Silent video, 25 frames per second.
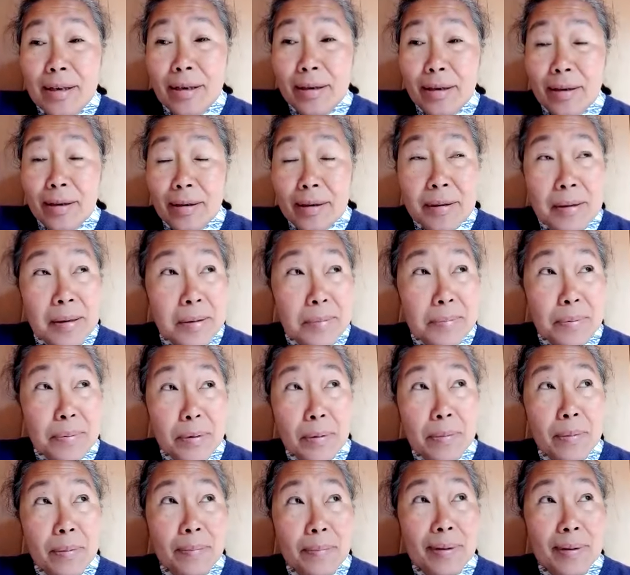
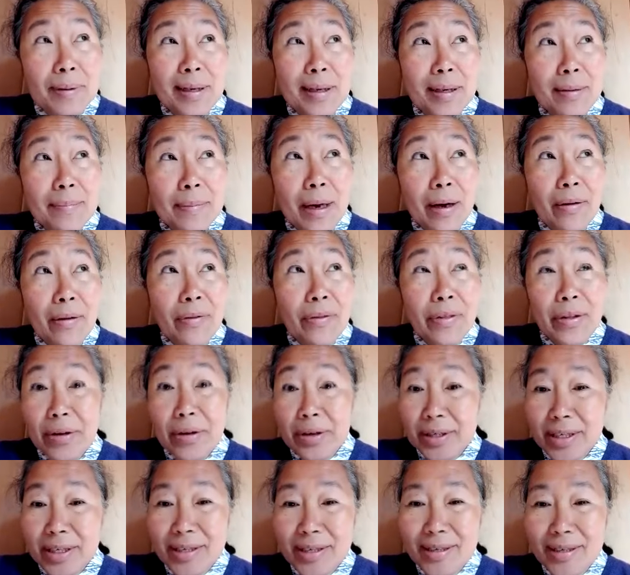probably about
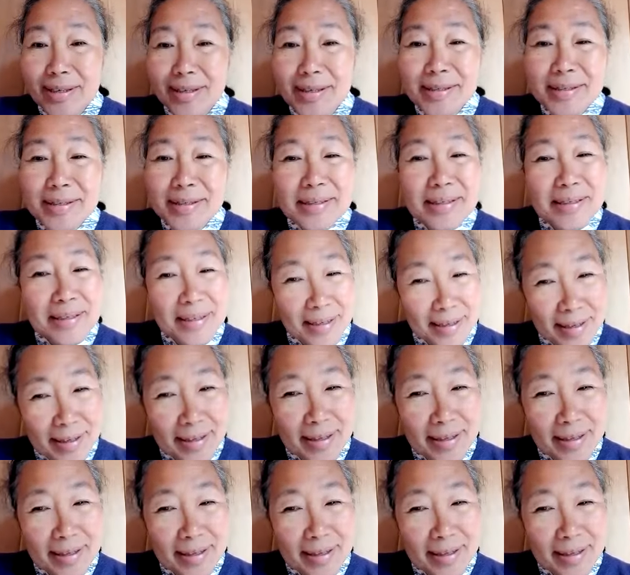30 years.